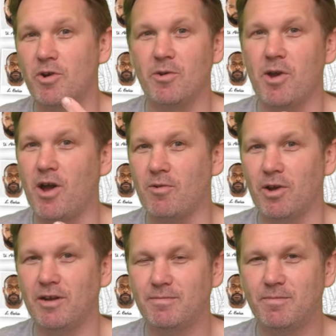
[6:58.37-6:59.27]

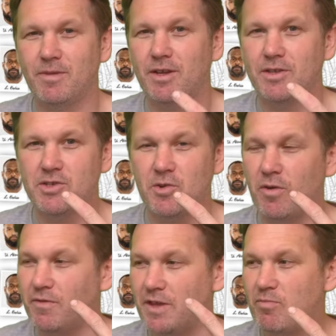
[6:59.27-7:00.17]
O'Gara, two
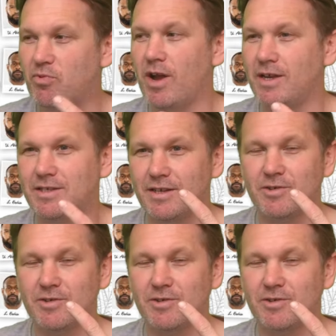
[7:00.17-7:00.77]
of the brightest